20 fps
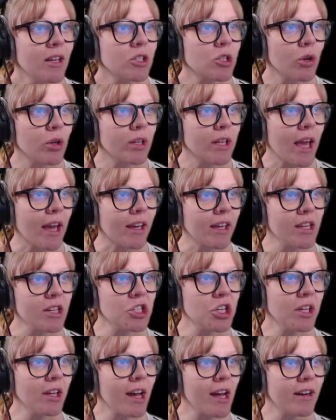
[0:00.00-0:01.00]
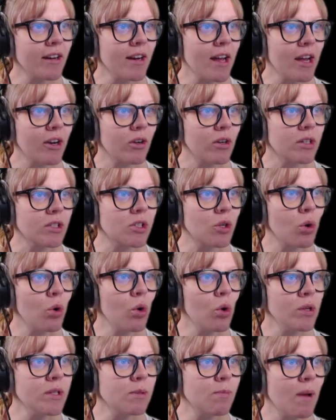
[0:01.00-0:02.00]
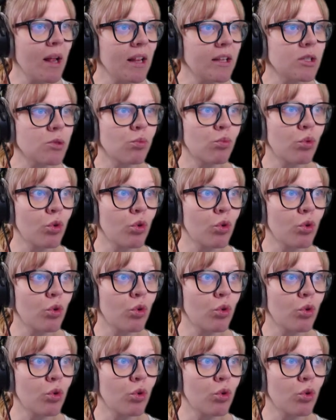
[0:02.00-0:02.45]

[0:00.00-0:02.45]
So yeah, kitchen garden add-ons, corns, melons,